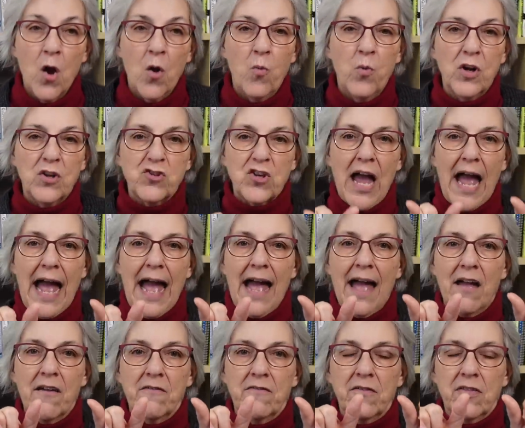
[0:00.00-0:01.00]
which
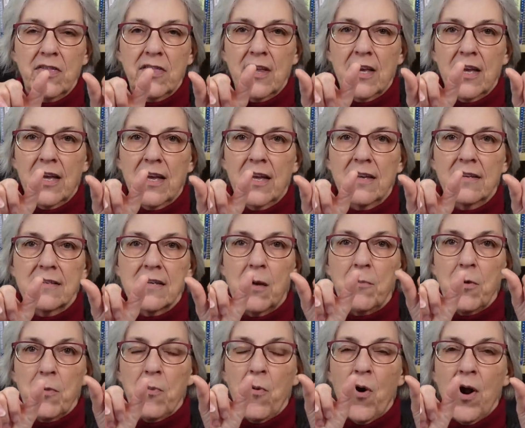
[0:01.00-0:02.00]
have the
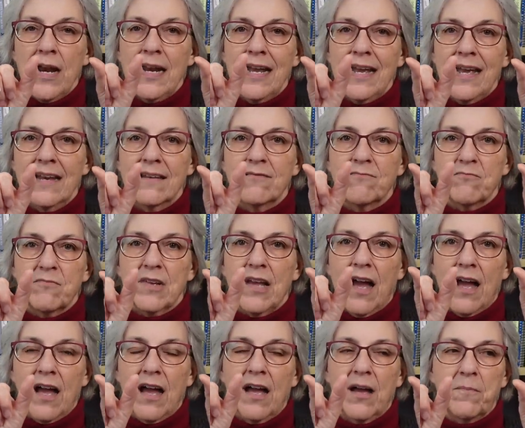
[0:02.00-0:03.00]
double pointed
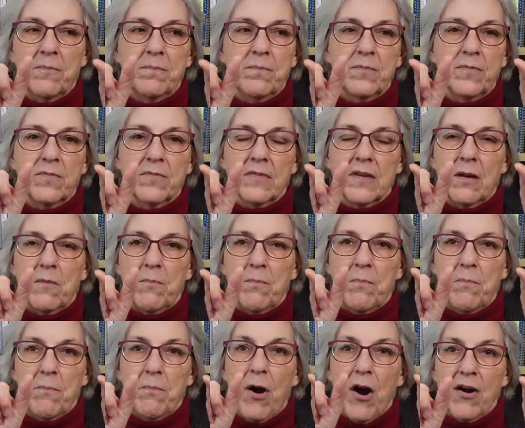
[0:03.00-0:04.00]

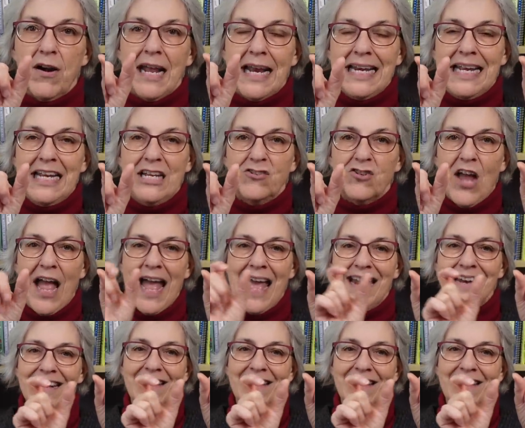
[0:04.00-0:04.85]
part at each end.